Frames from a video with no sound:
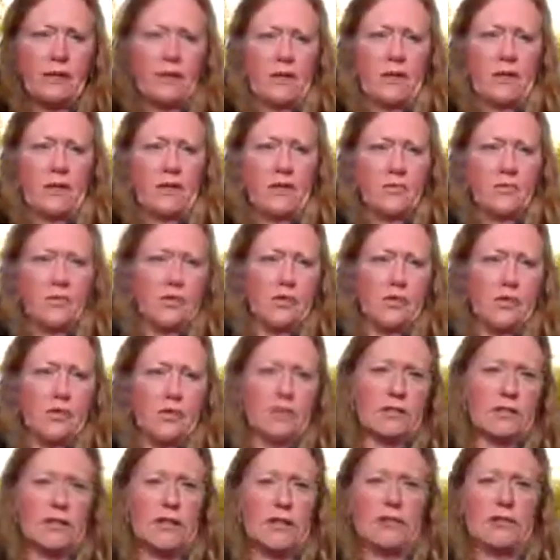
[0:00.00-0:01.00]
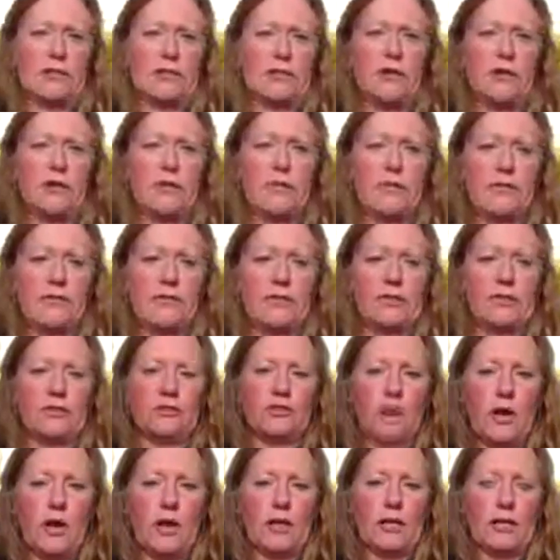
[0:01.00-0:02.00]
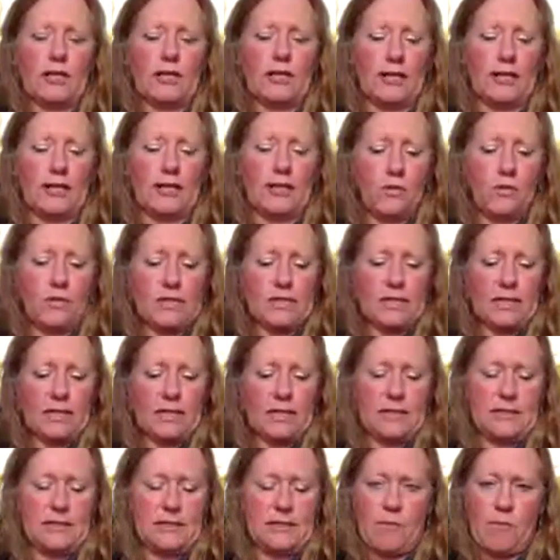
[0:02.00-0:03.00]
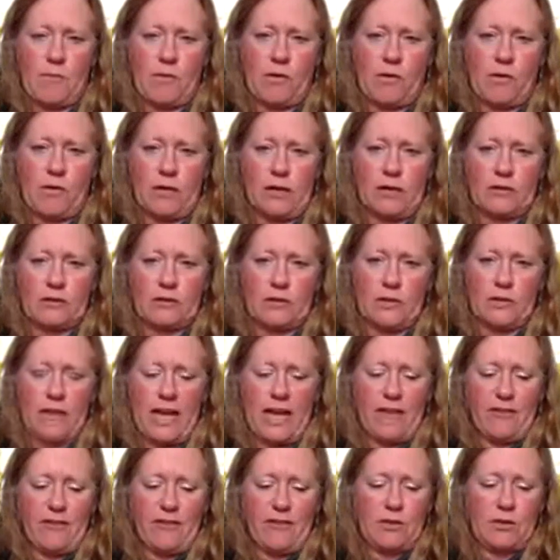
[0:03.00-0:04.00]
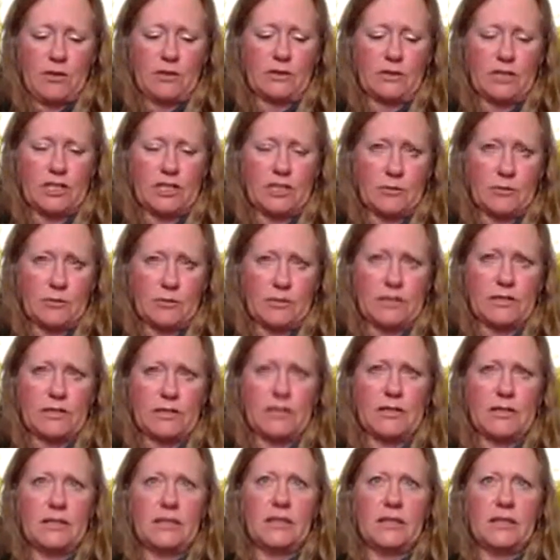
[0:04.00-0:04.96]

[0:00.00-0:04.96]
So when you look at crop field trials, you want to set these MRLs, right? And they have to be legitimate.